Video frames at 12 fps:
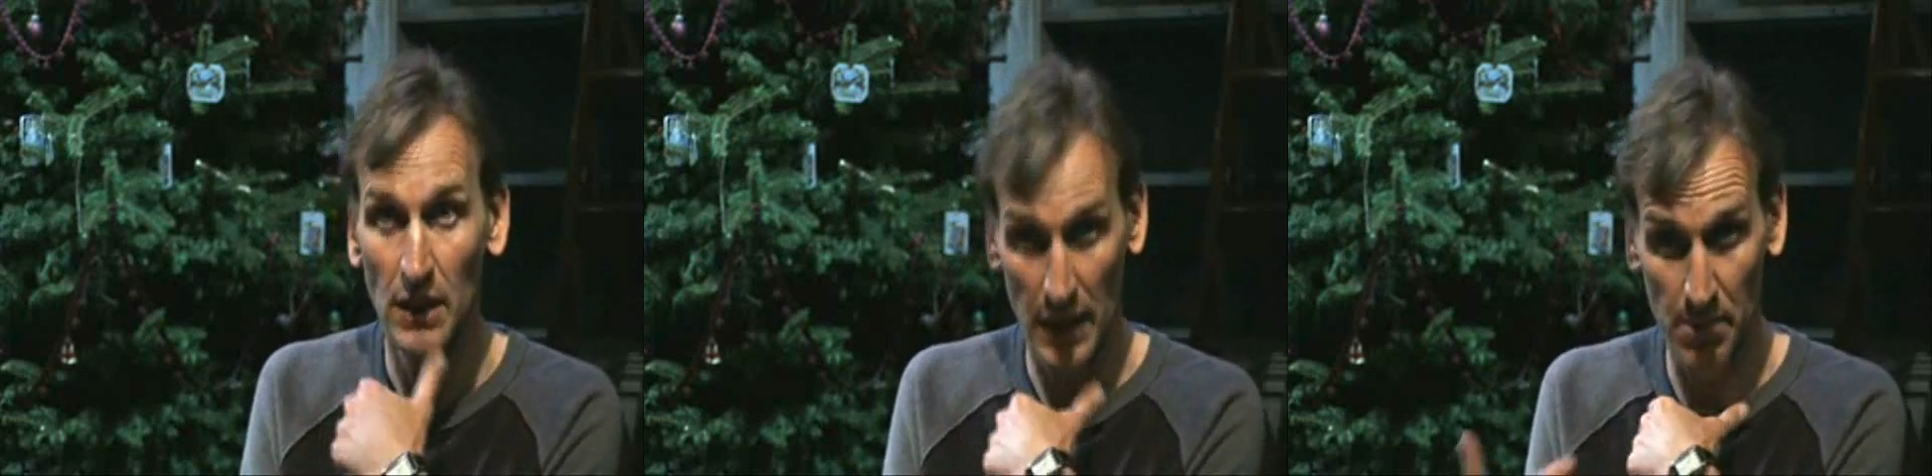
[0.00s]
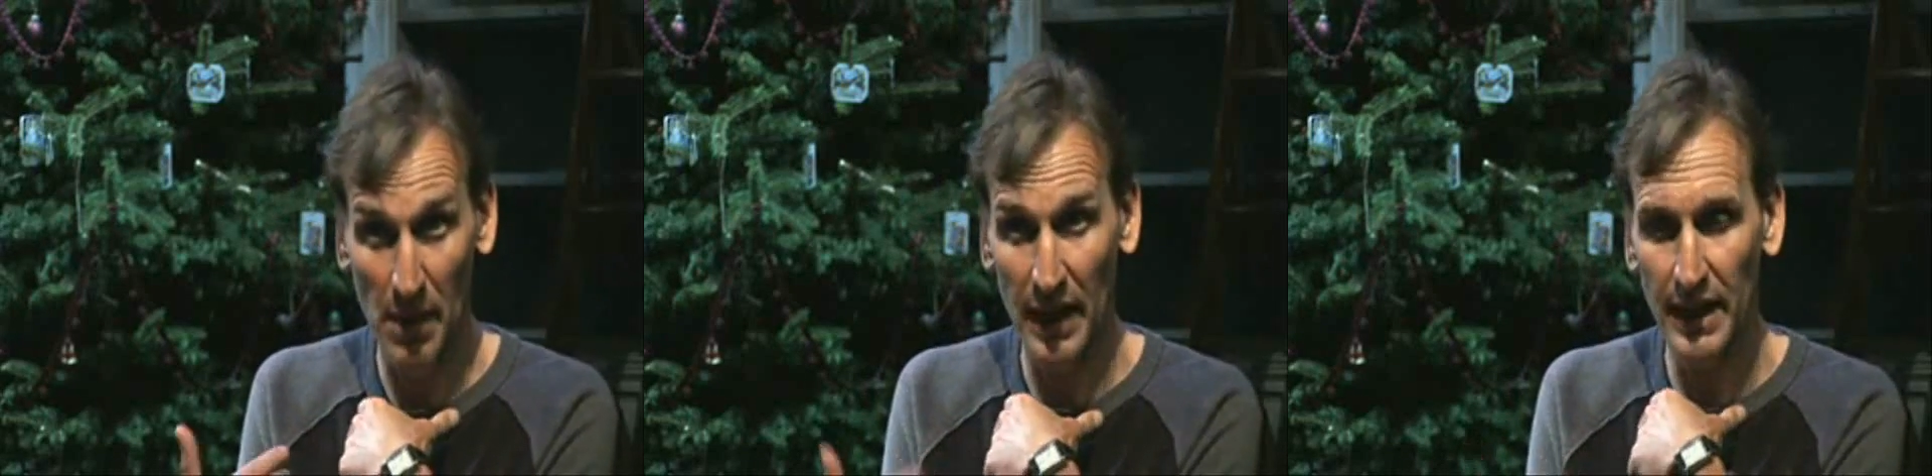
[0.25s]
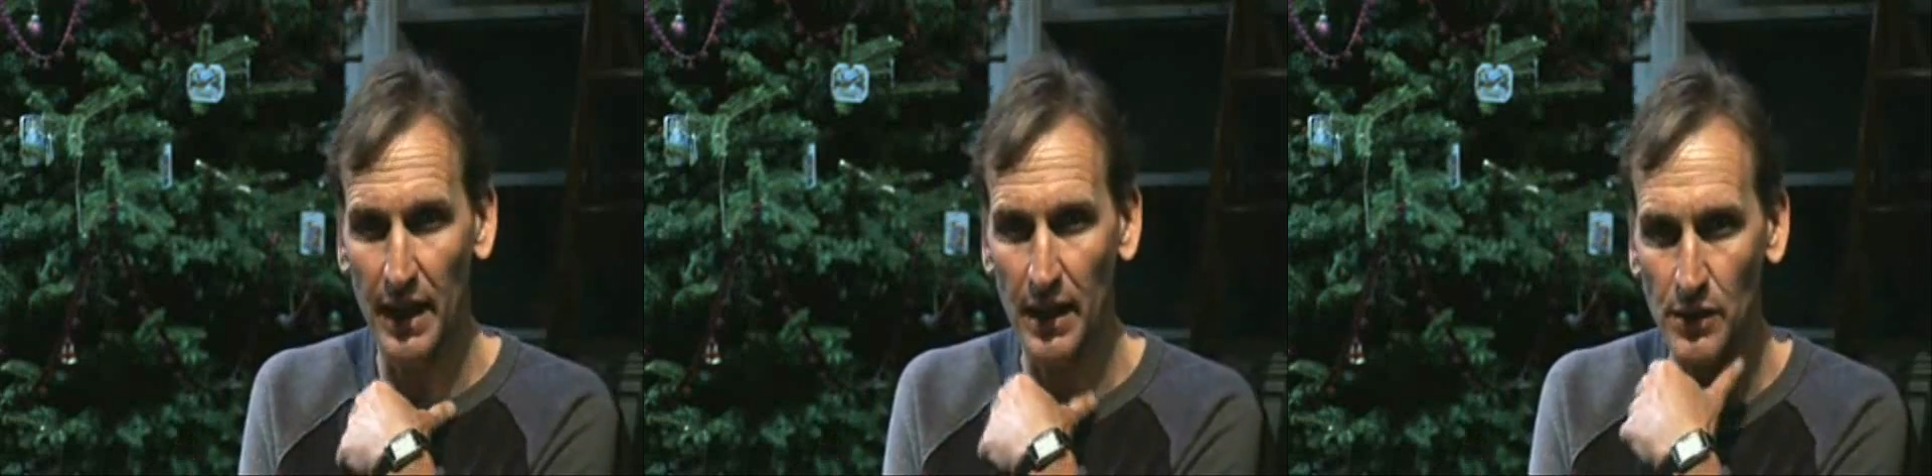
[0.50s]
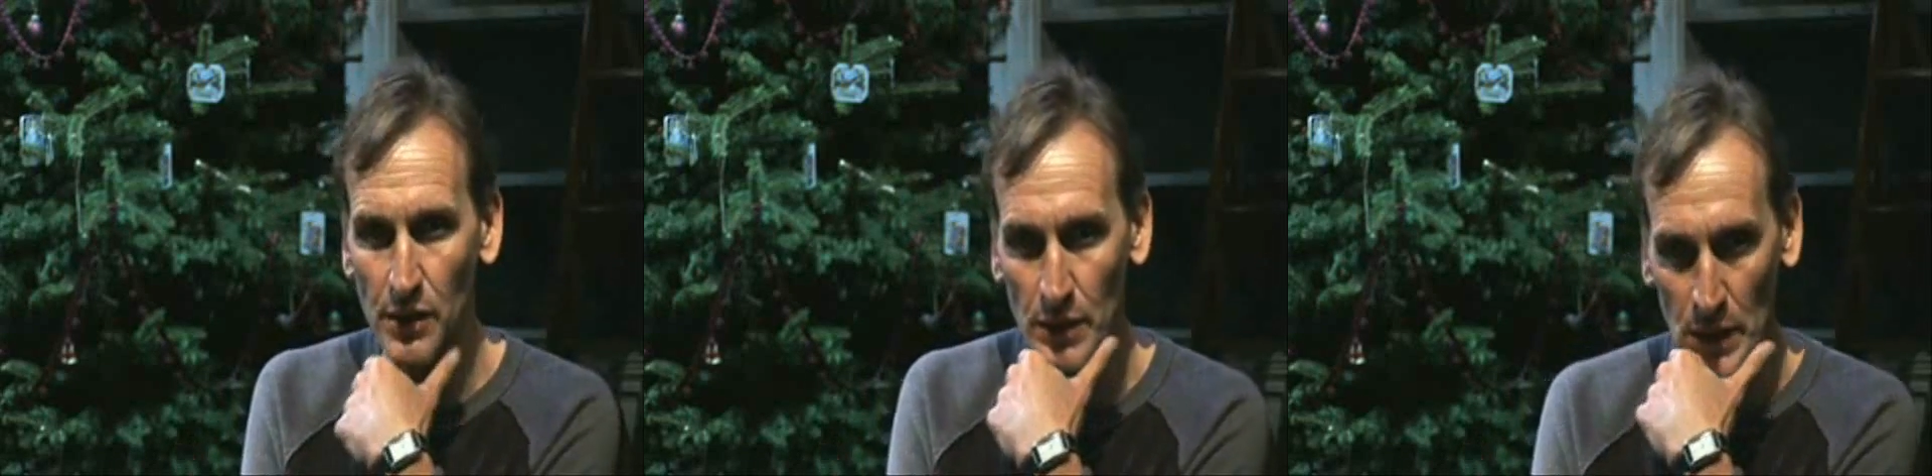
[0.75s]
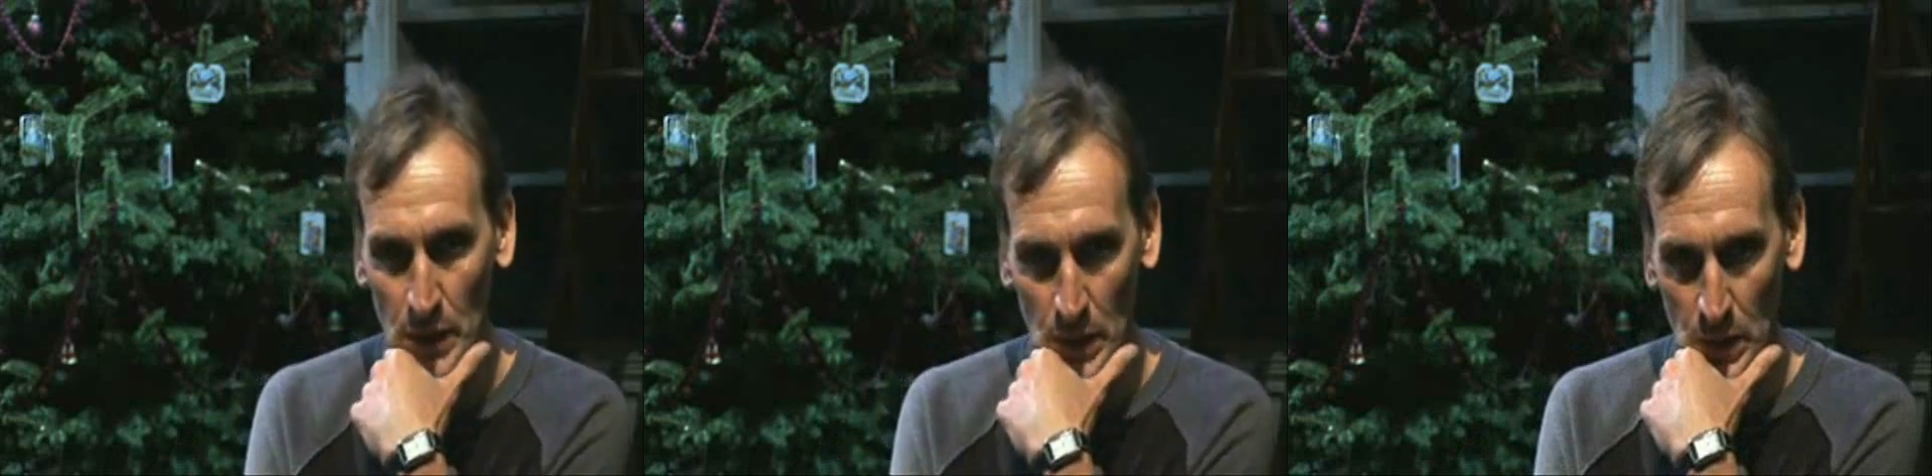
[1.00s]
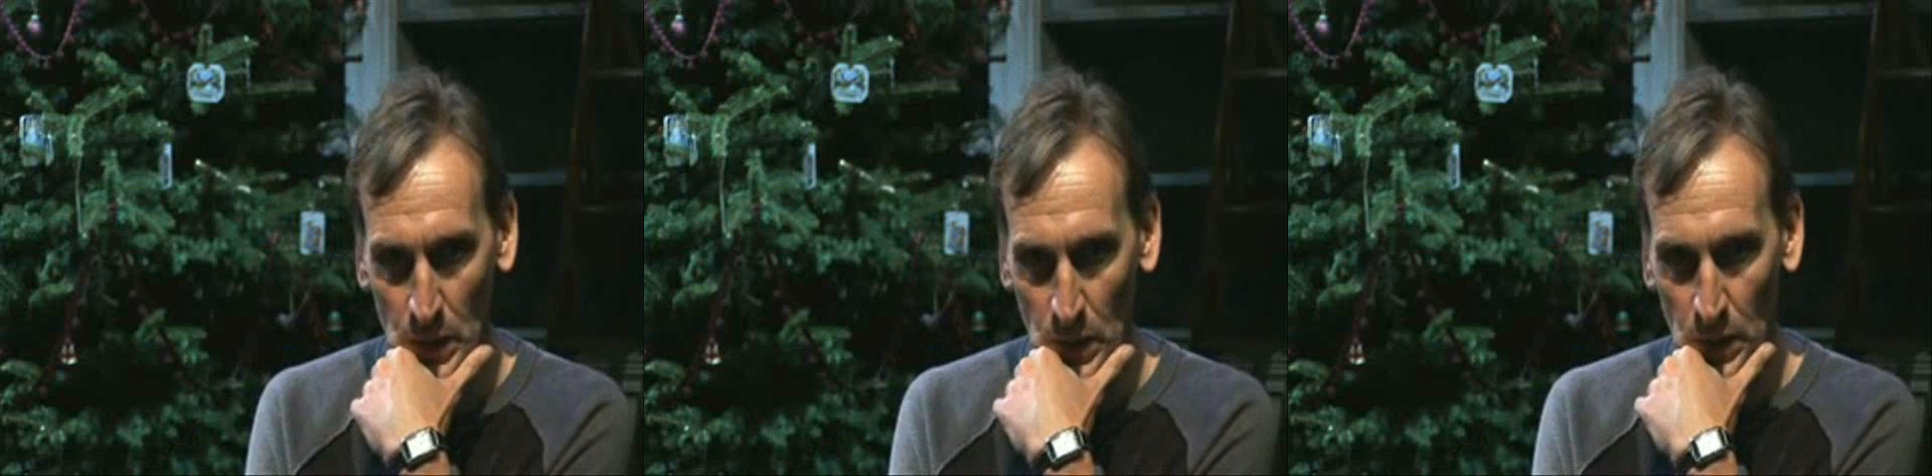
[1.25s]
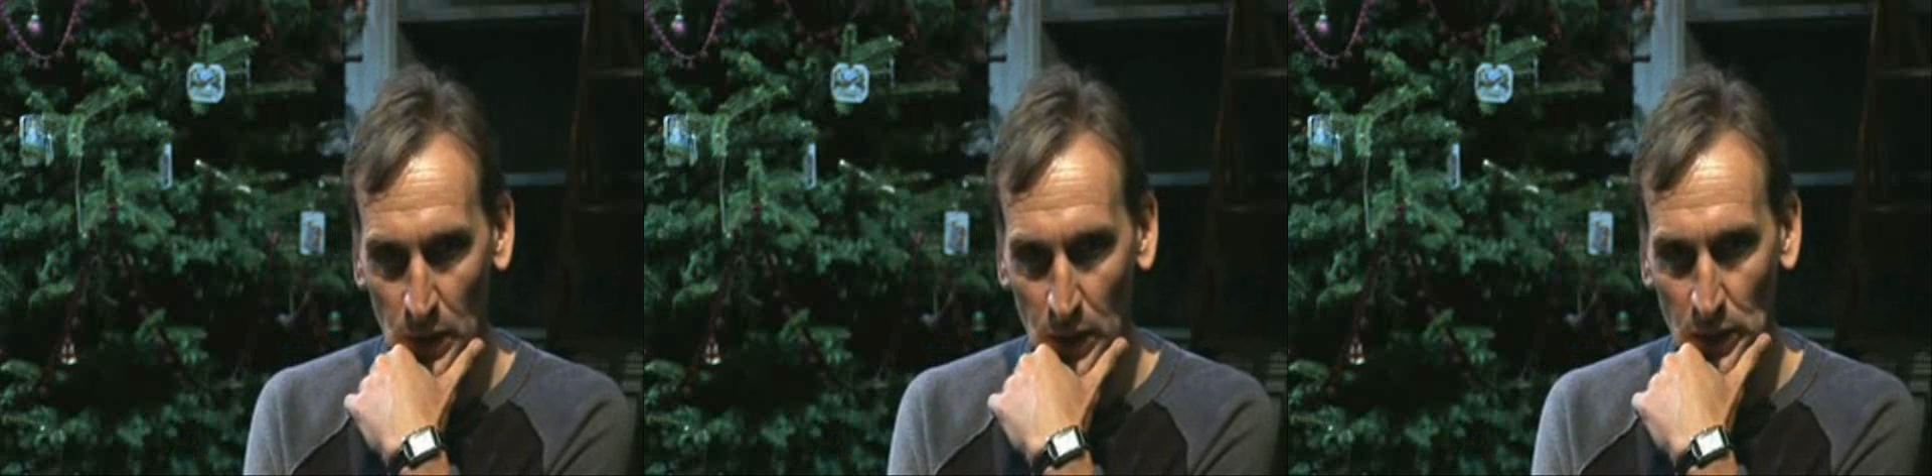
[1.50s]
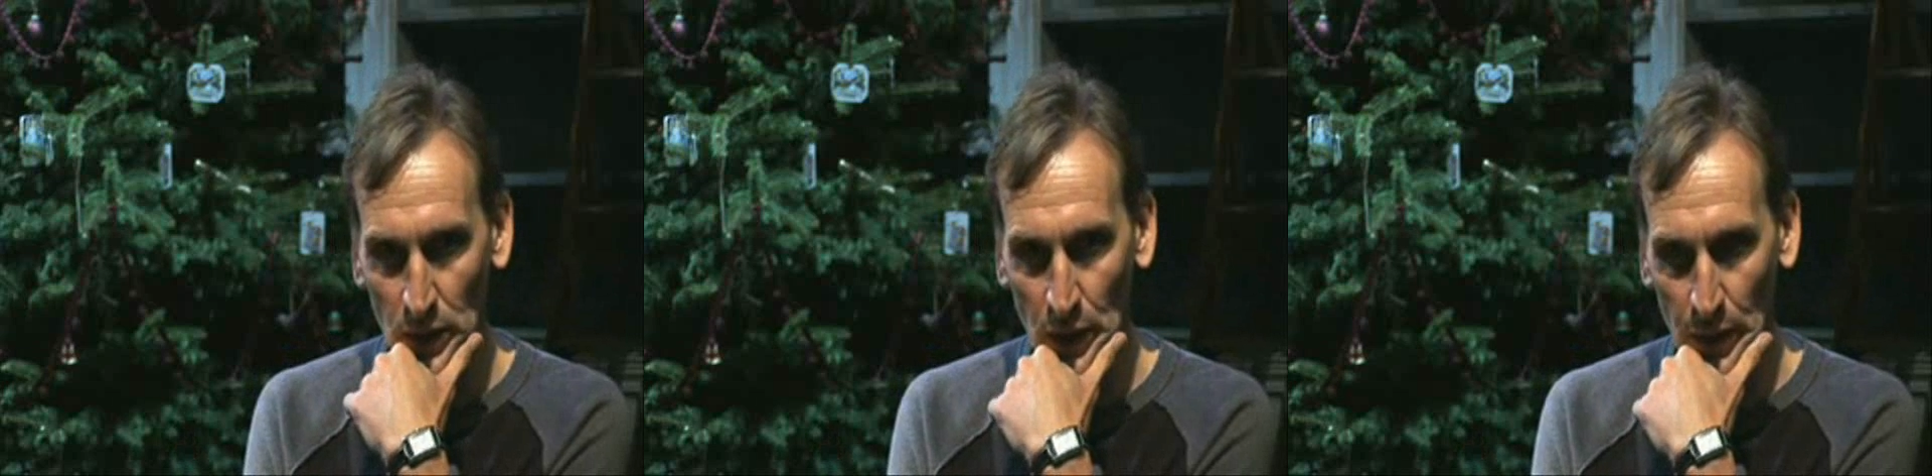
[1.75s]
In my characters,
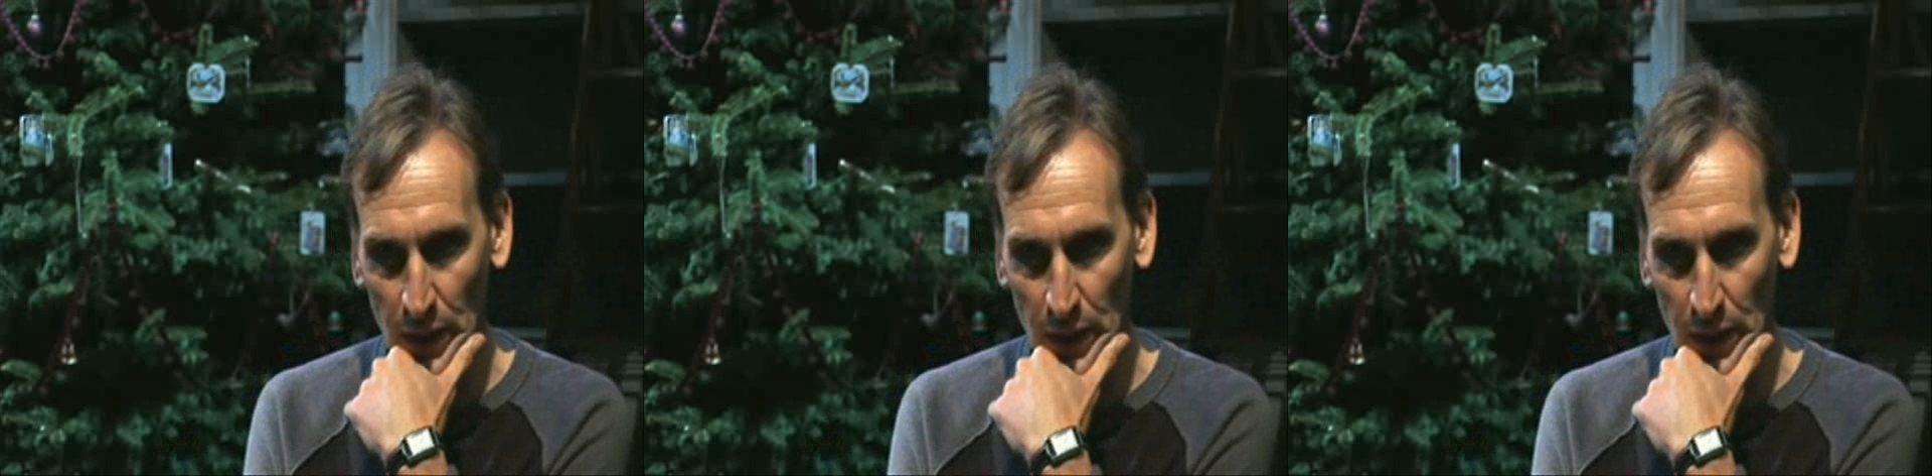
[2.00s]
you know,